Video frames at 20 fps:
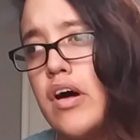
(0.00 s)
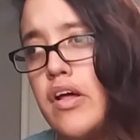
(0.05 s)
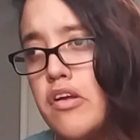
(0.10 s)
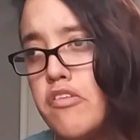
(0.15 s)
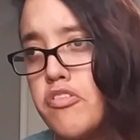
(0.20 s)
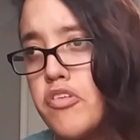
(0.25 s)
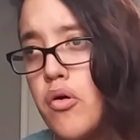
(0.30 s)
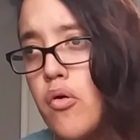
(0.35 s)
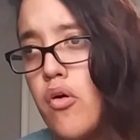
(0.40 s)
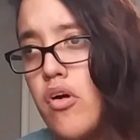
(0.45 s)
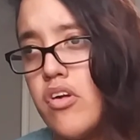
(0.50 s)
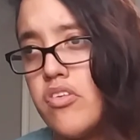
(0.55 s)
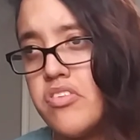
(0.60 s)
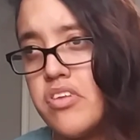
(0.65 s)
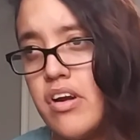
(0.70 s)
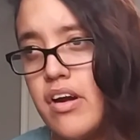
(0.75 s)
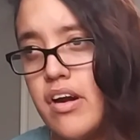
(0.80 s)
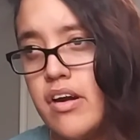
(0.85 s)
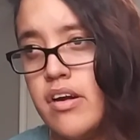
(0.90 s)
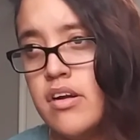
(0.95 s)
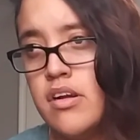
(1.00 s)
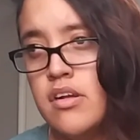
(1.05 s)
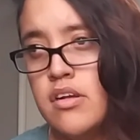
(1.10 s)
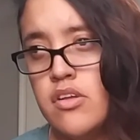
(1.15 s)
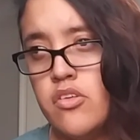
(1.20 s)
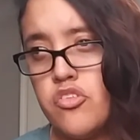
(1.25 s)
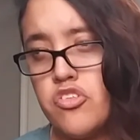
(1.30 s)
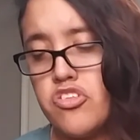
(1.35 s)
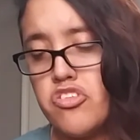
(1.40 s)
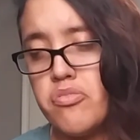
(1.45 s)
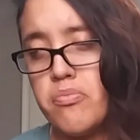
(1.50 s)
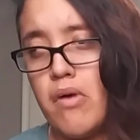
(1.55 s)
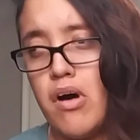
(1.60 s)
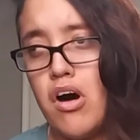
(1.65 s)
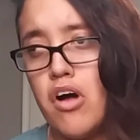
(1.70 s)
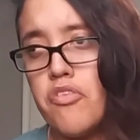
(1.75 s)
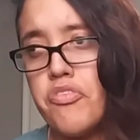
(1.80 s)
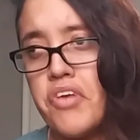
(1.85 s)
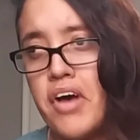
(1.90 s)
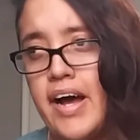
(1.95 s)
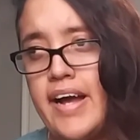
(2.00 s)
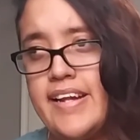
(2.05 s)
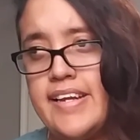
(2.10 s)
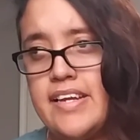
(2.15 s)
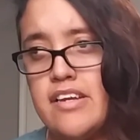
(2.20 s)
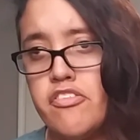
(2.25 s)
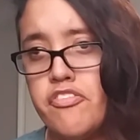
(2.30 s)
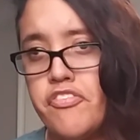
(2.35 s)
And of course, her small, tiny